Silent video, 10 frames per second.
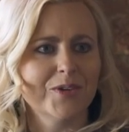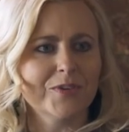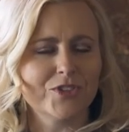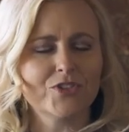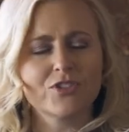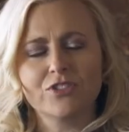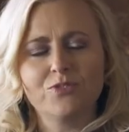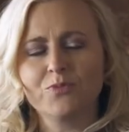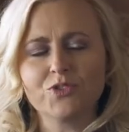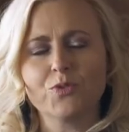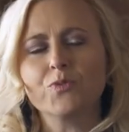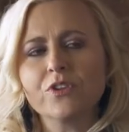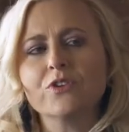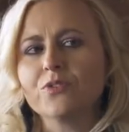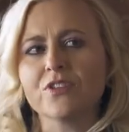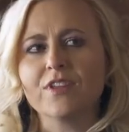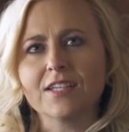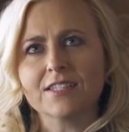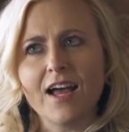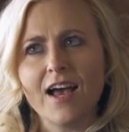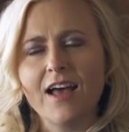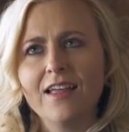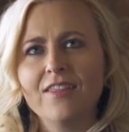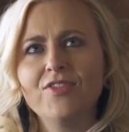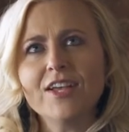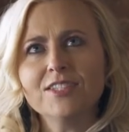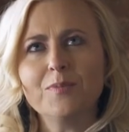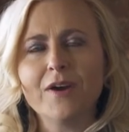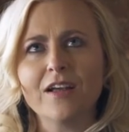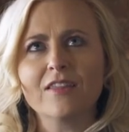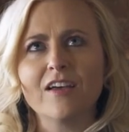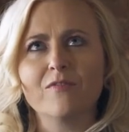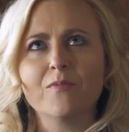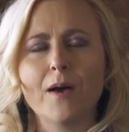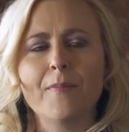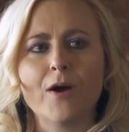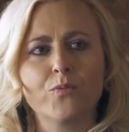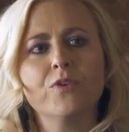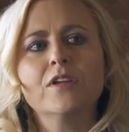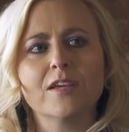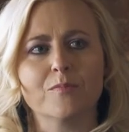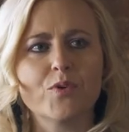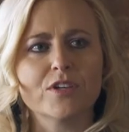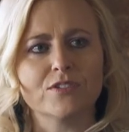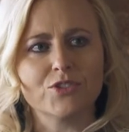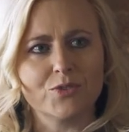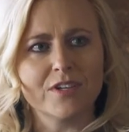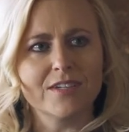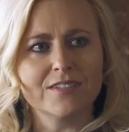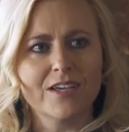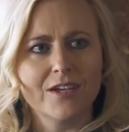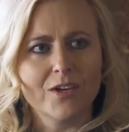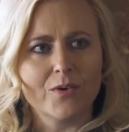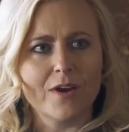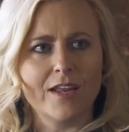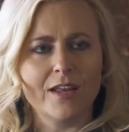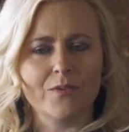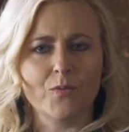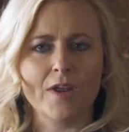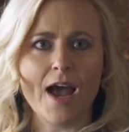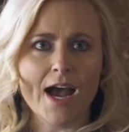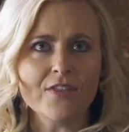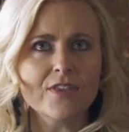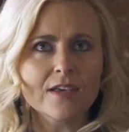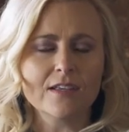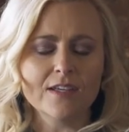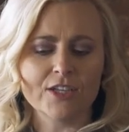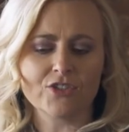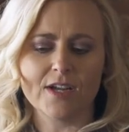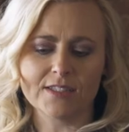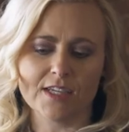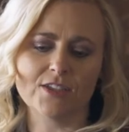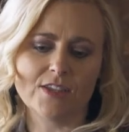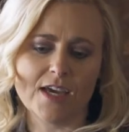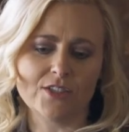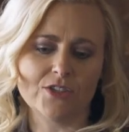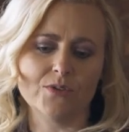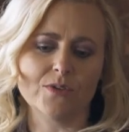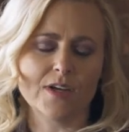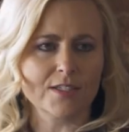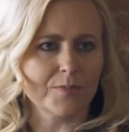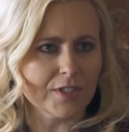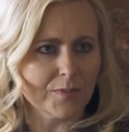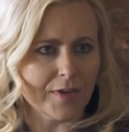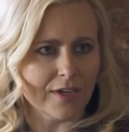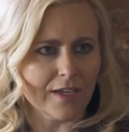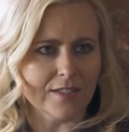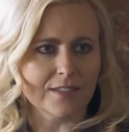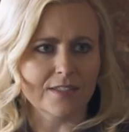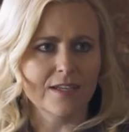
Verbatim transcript: Which is which are really cool things. That that's the part I love about really important stories, right? And what I think and translate that to customer experience